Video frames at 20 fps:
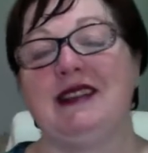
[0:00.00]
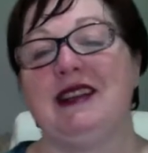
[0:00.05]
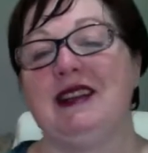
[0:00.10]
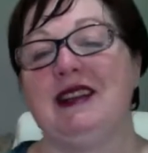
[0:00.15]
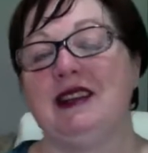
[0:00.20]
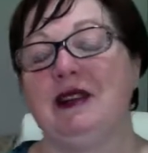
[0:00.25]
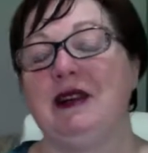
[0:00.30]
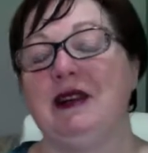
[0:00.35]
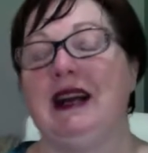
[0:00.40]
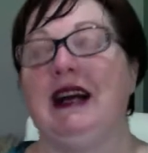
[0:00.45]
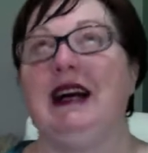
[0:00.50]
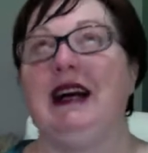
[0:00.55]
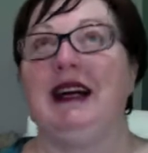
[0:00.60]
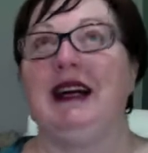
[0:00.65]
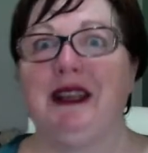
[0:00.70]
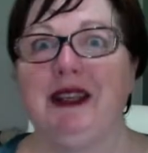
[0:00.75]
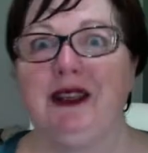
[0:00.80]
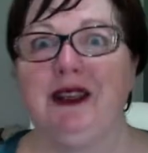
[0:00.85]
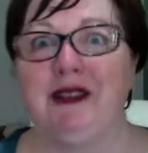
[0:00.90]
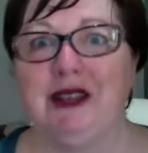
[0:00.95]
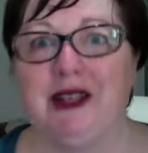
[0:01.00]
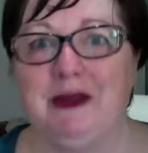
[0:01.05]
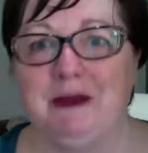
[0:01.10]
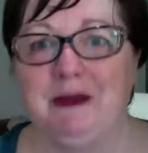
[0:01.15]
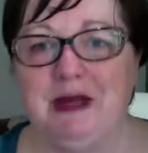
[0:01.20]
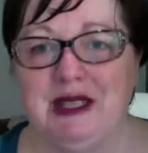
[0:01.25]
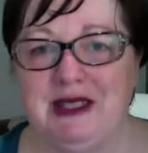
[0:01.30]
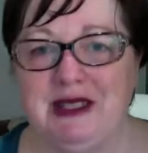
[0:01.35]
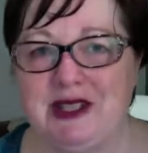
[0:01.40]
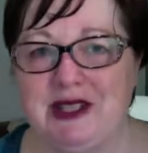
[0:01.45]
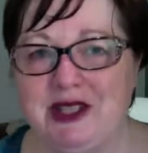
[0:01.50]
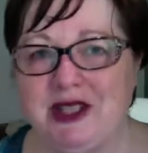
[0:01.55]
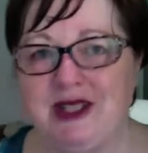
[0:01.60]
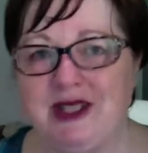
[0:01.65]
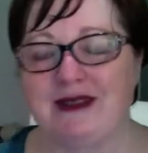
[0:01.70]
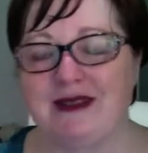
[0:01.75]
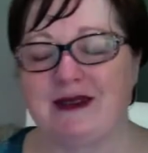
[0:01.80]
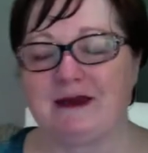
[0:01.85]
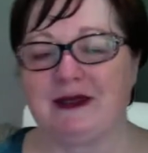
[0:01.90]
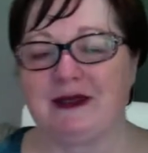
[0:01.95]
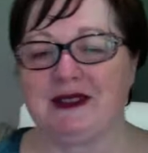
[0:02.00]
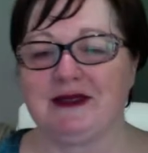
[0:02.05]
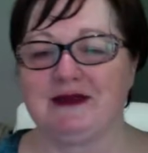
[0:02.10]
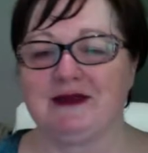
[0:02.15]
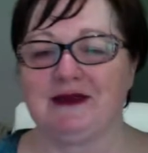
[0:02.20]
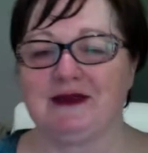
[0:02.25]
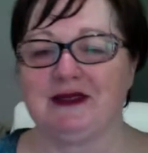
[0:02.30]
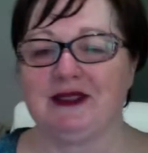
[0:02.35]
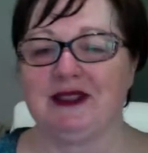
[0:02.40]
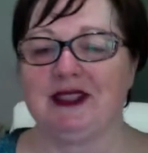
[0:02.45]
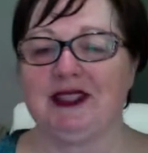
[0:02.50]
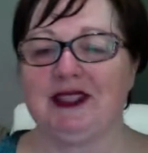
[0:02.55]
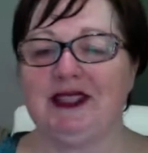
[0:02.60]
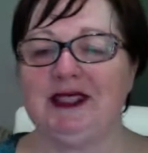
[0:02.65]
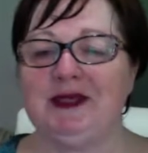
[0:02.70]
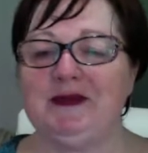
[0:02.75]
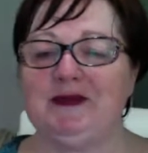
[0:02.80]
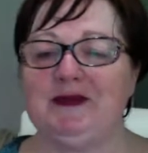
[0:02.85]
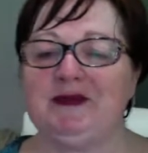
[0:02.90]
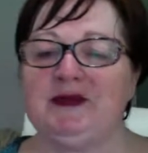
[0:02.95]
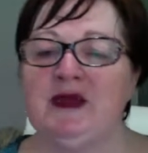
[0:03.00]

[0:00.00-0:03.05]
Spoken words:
And you are your own biggest cheer squad, all right?